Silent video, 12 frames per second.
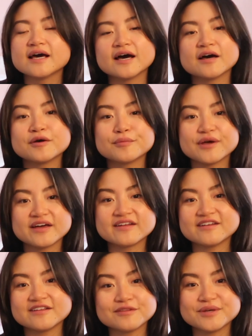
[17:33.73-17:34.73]

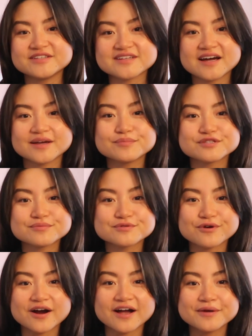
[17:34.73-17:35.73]
And in the meantime,
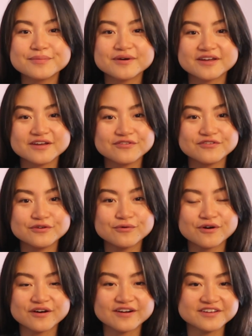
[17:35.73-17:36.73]
subscribe if you
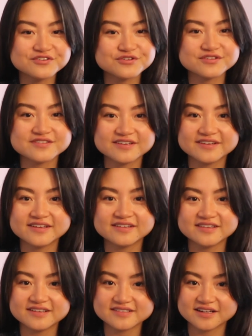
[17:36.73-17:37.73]
are interested in
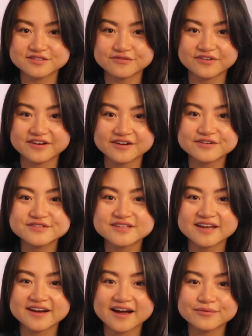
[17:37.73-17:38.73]
these kinds of videos,
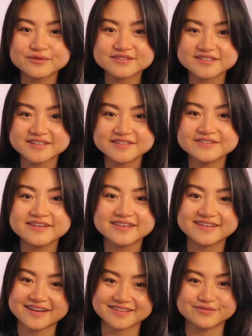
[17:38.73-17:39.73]
and I will see you in
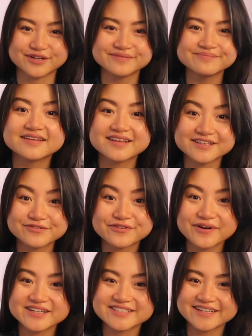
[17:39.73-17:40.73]
the next one. Thanks for
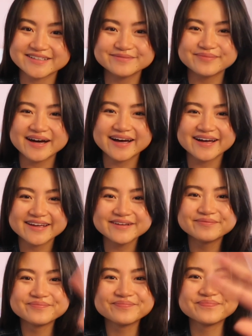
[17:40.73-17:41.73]
watching. Bye.